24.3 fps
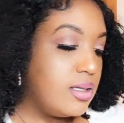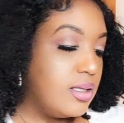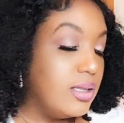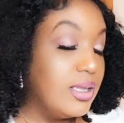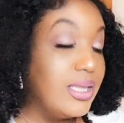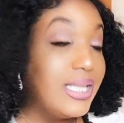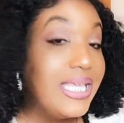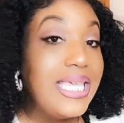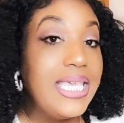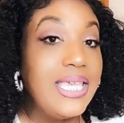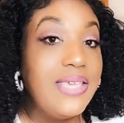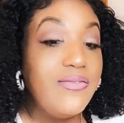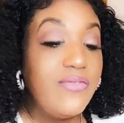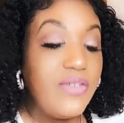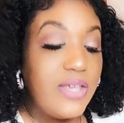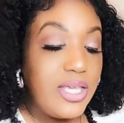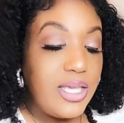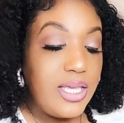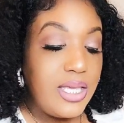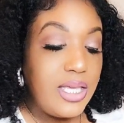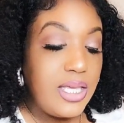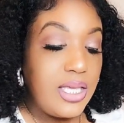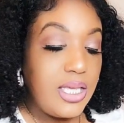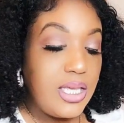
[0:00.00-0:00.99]

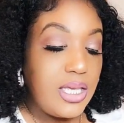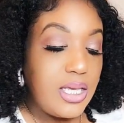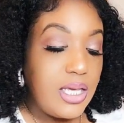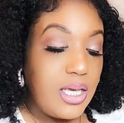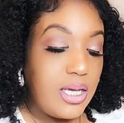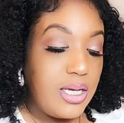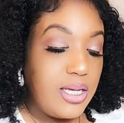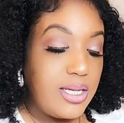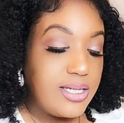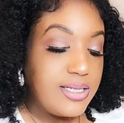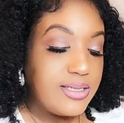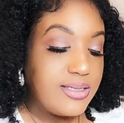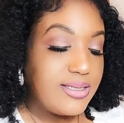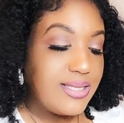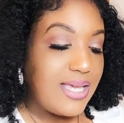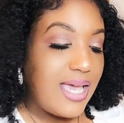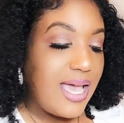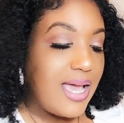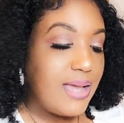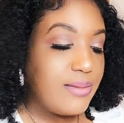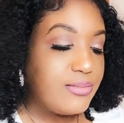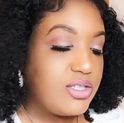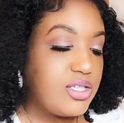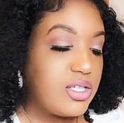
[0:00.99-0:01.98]
Leaving. It's
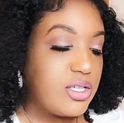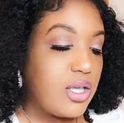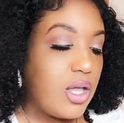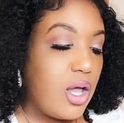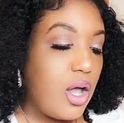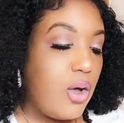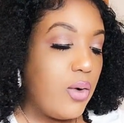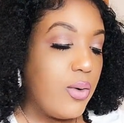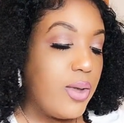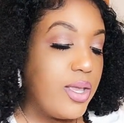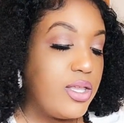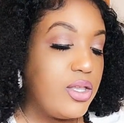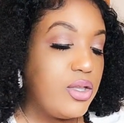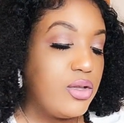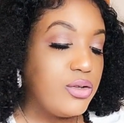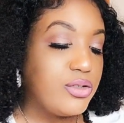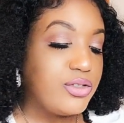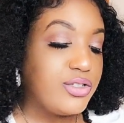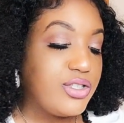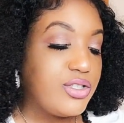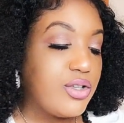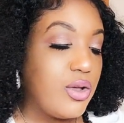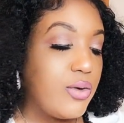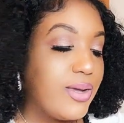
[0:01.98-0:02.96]
time to go, and you're
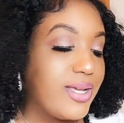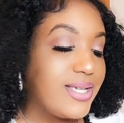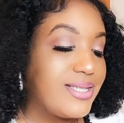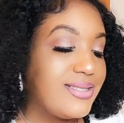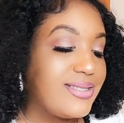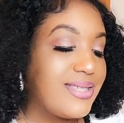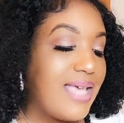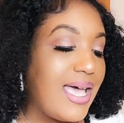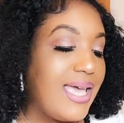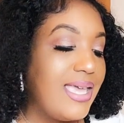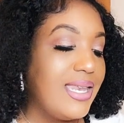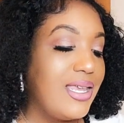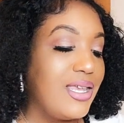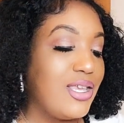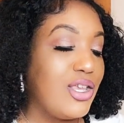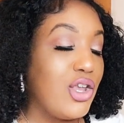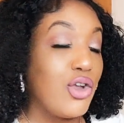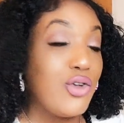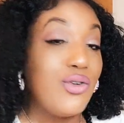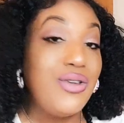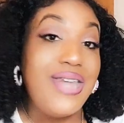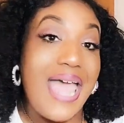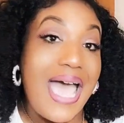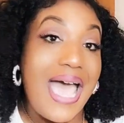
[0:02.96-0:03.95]
so excited.
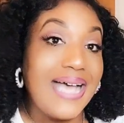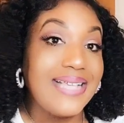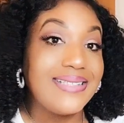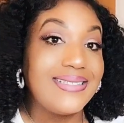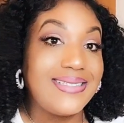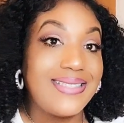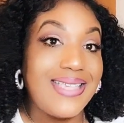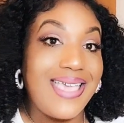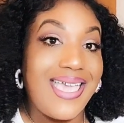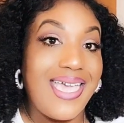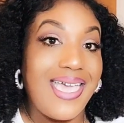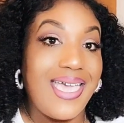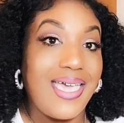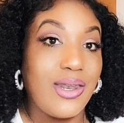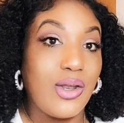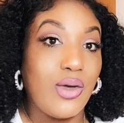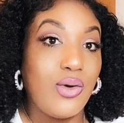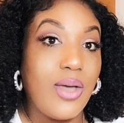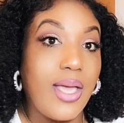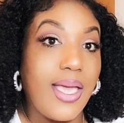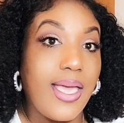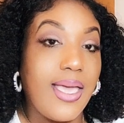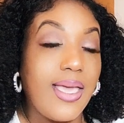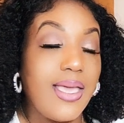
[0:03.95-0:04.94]
You're not sad,
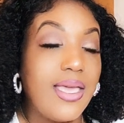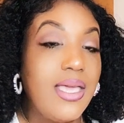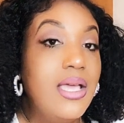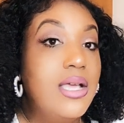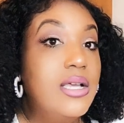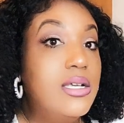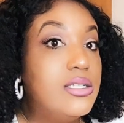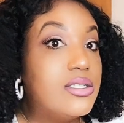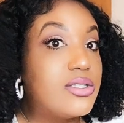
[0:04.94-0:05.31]
okay?